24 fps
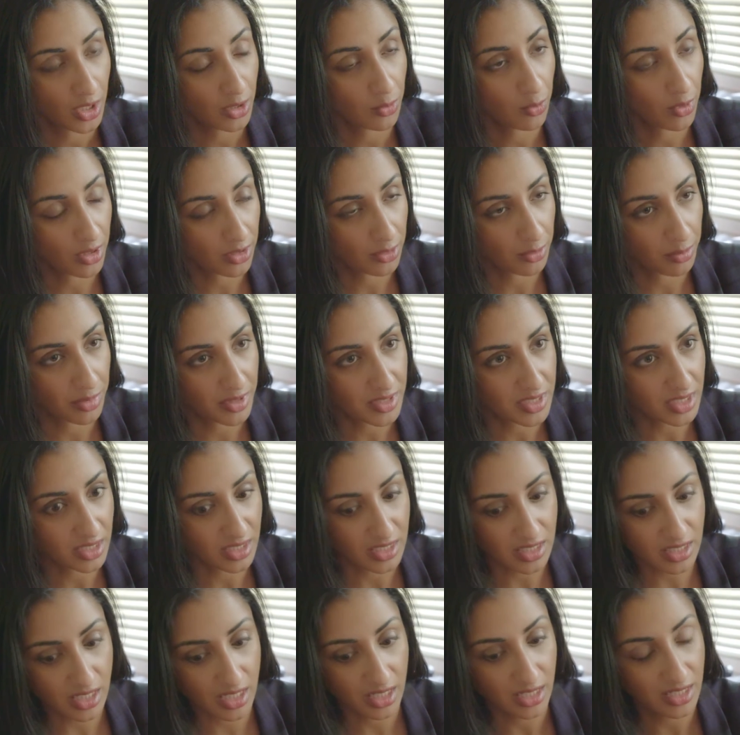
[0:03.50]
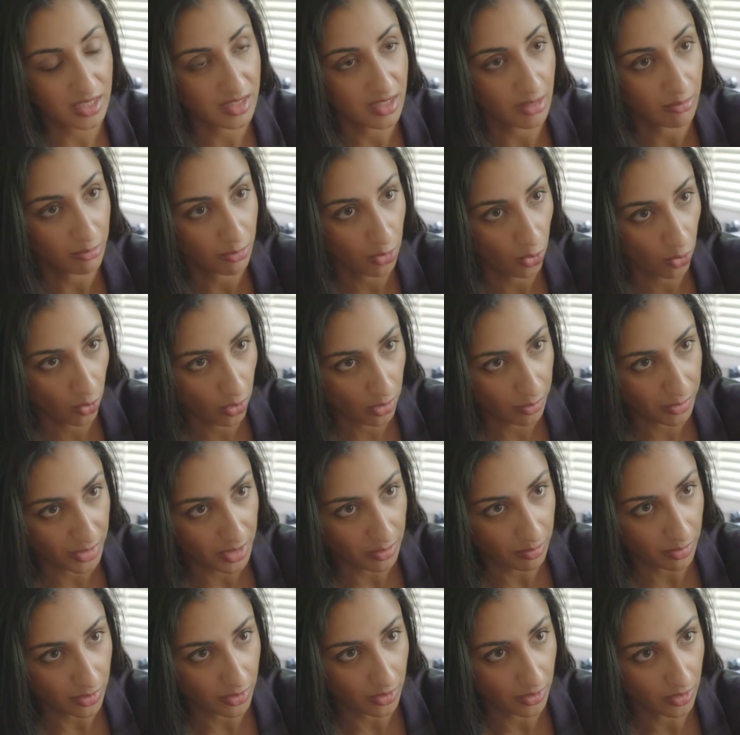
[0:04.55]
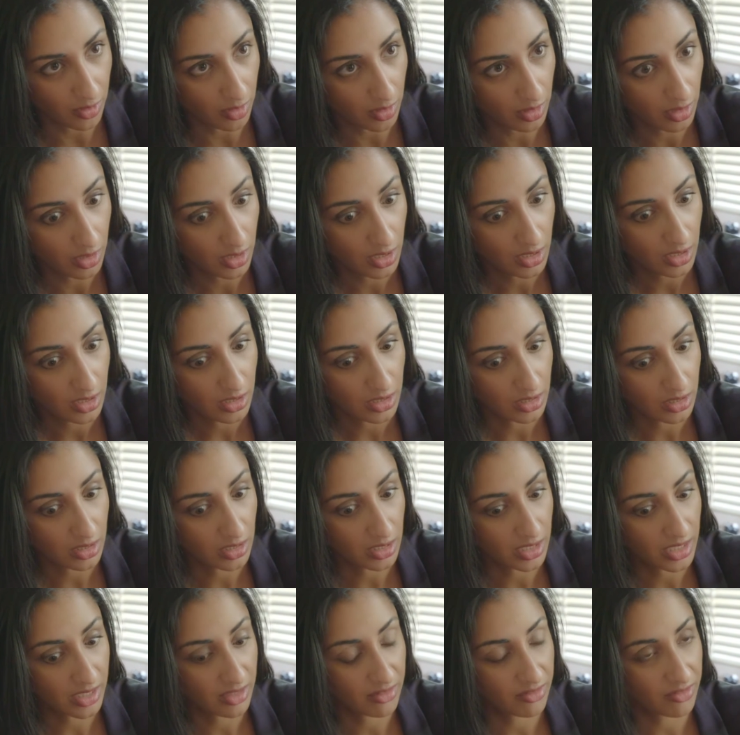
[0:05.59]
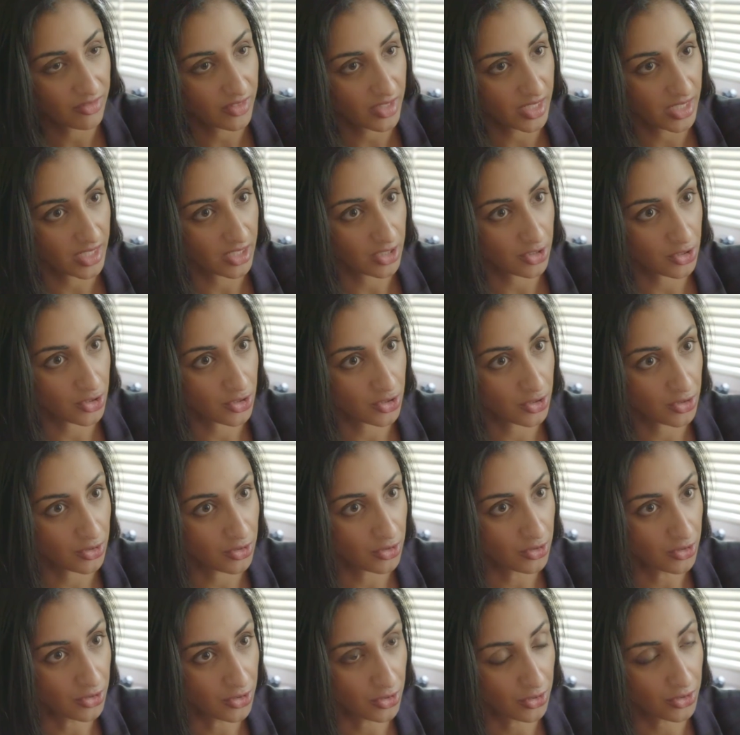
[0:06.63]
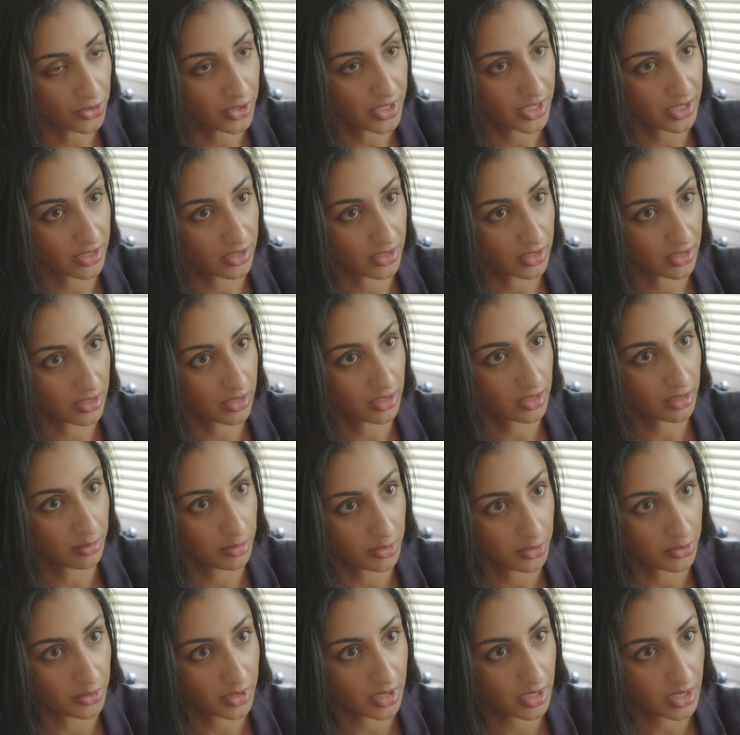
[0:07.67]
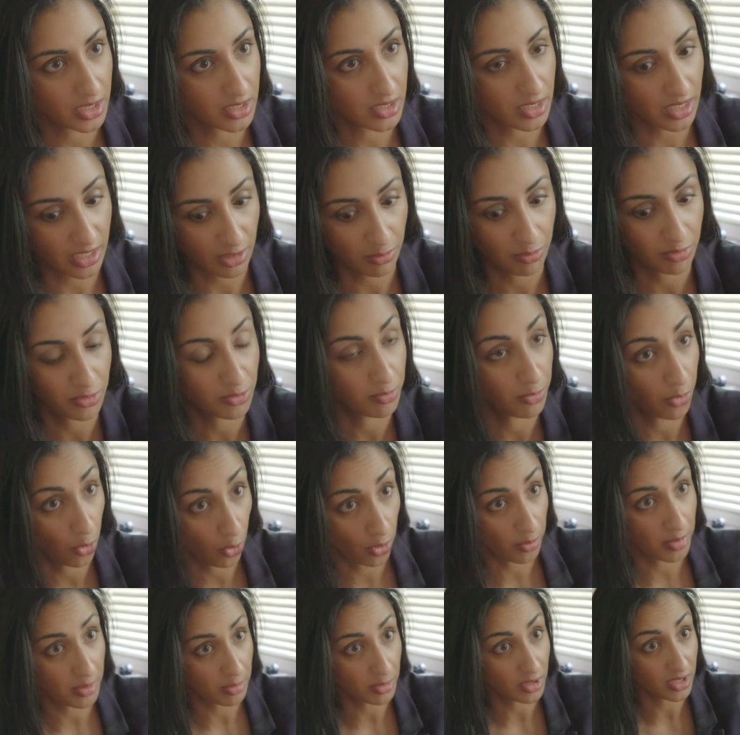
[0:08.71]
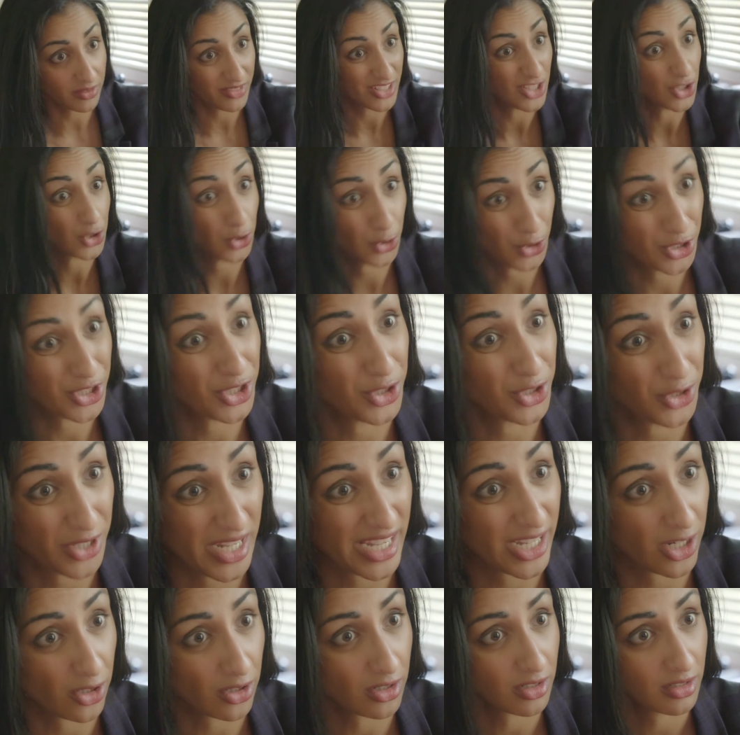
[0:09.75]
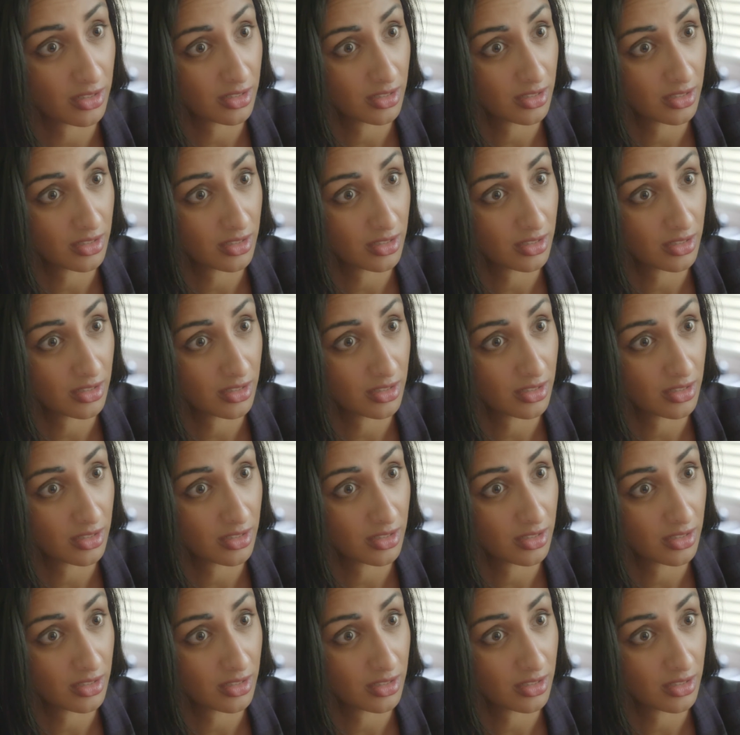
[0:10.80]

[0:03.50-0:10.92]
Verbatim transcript: What you're basically saying is that poor people live in dirtier communities. Like poor people live in dirtier air.